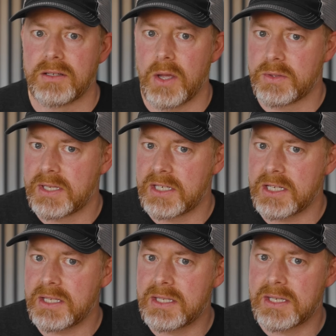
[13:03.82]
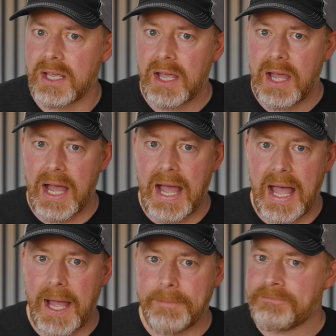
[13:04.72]
dosages,
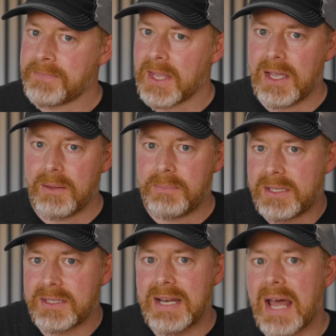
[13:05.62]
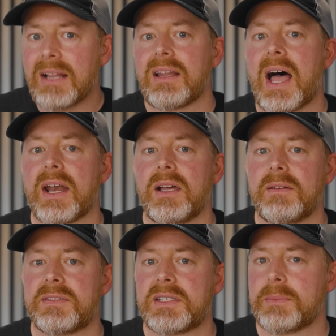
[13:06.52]
but there's not a lot
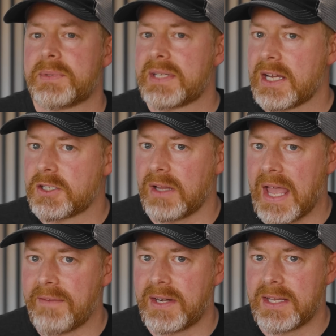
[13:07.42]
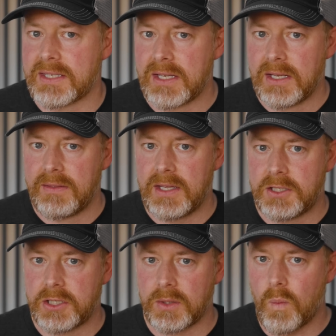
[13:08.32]
of substantial evidence
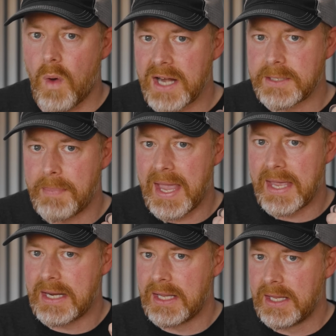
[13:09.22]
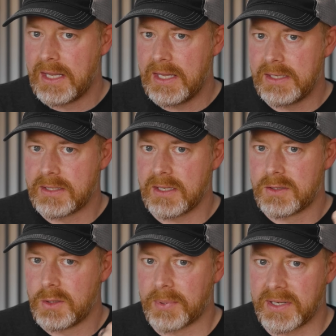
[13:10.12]
that your watch band is
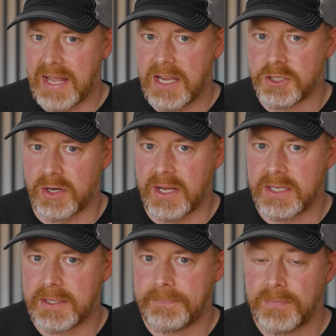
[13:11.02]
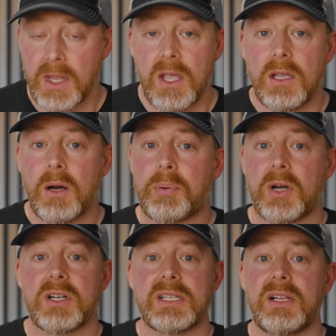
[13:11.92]
super dangerous. You know,
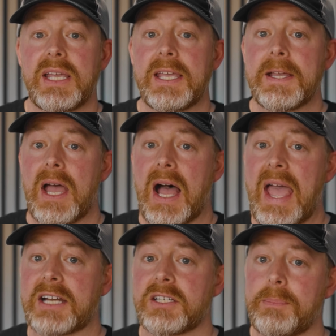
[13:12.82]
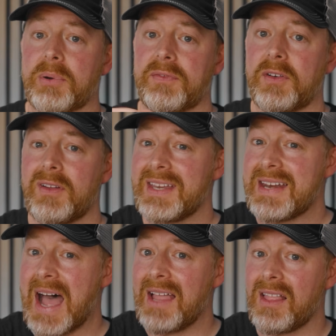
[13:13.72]
personally, I actually prefer the
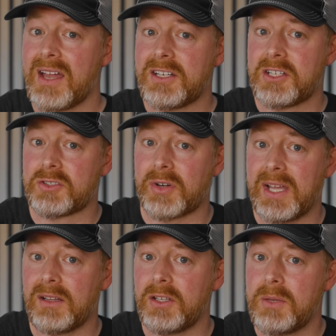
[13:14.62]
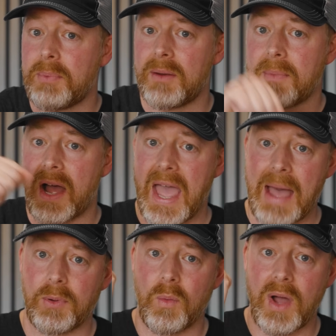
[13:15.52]
nylon trail loop on my
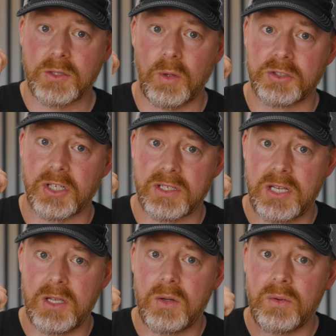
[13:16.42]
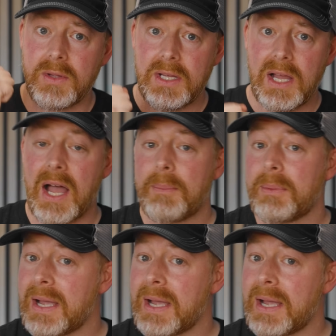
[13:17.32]
Apple Watch Ultra 2. But